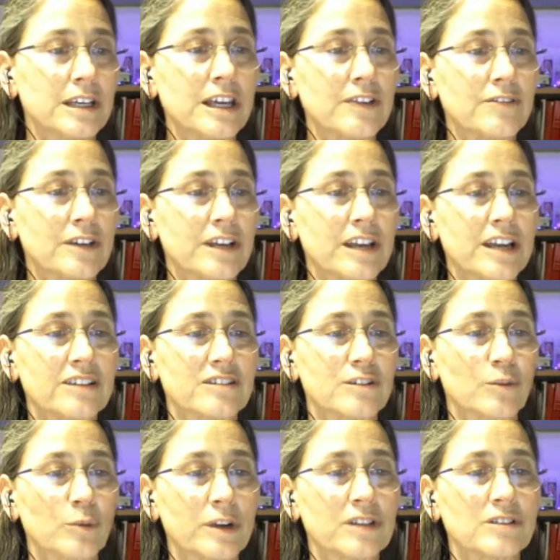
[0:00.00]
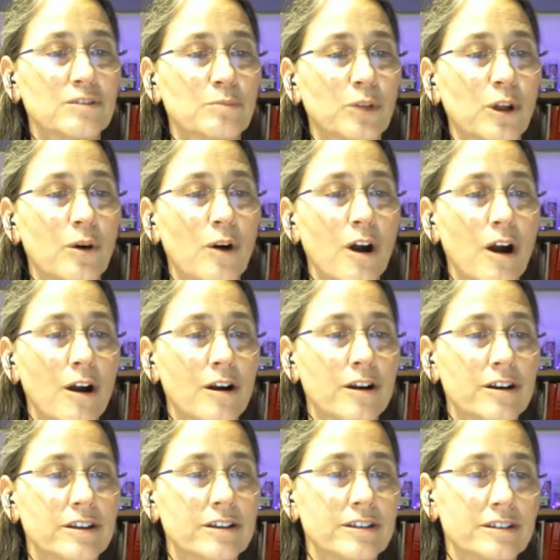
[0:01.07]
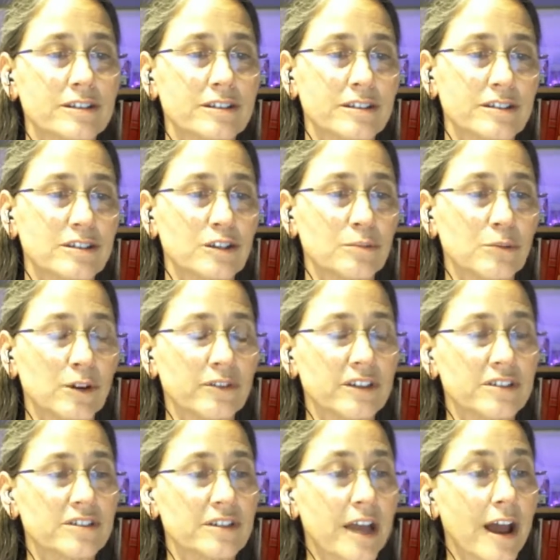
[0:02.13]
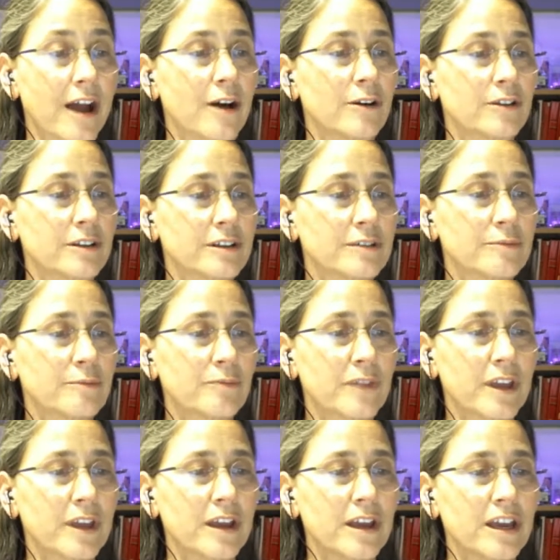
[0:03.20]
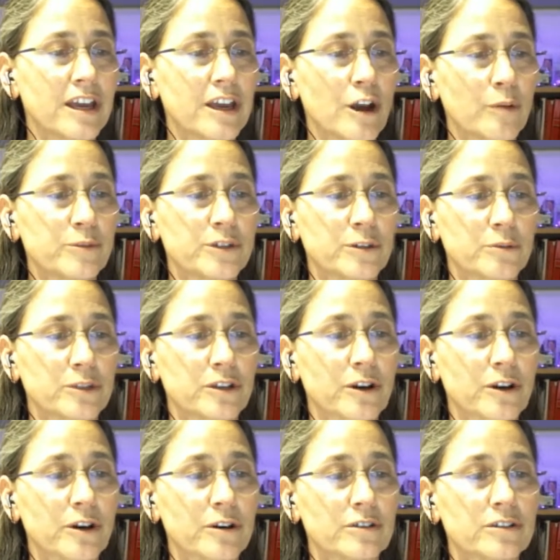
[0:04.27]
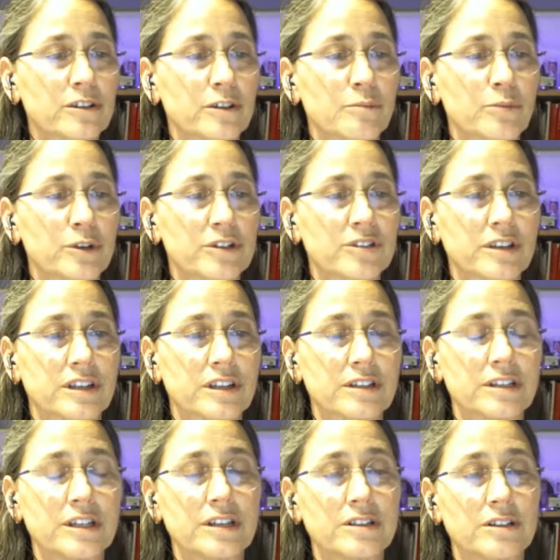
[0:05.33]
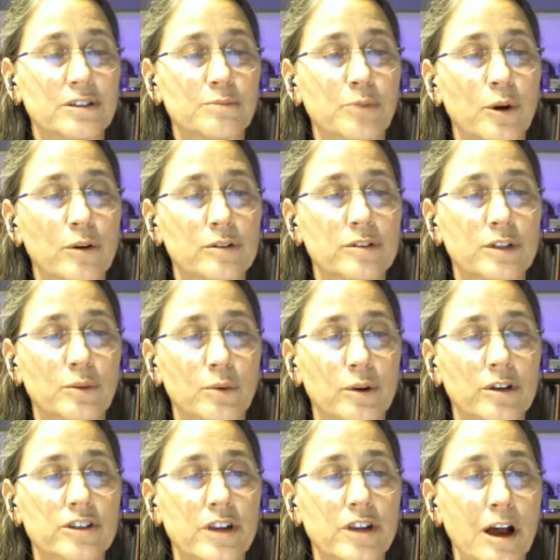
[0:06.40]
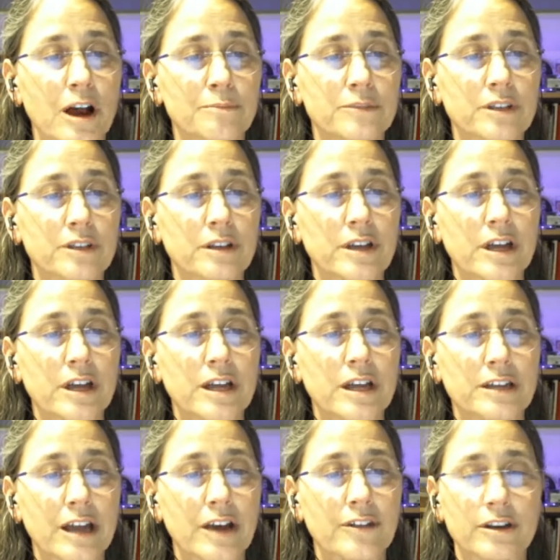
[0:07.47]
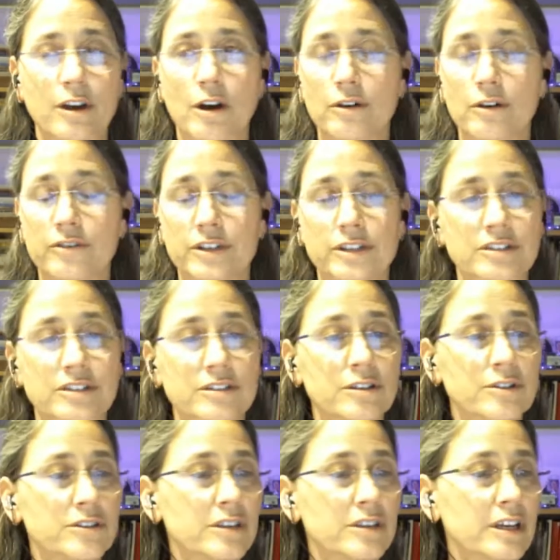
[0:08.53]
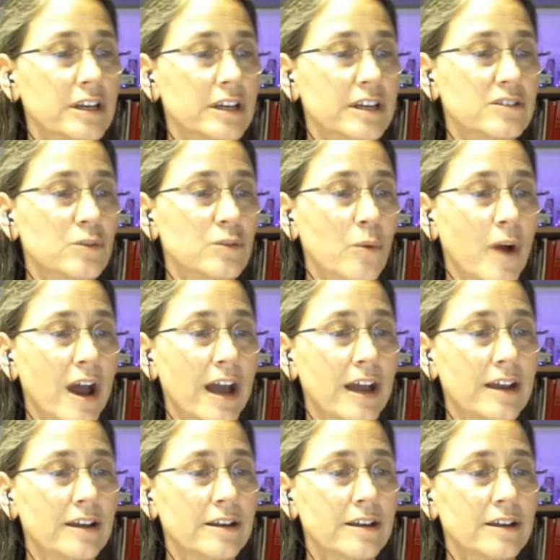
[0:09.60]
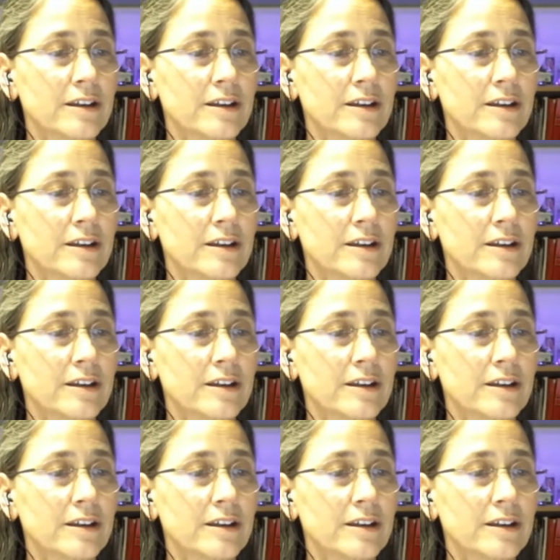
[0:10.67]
even as the winds blow hard to move us down. He hopes to return to the prison and teach his poetry workshop now that COVID is losing its way.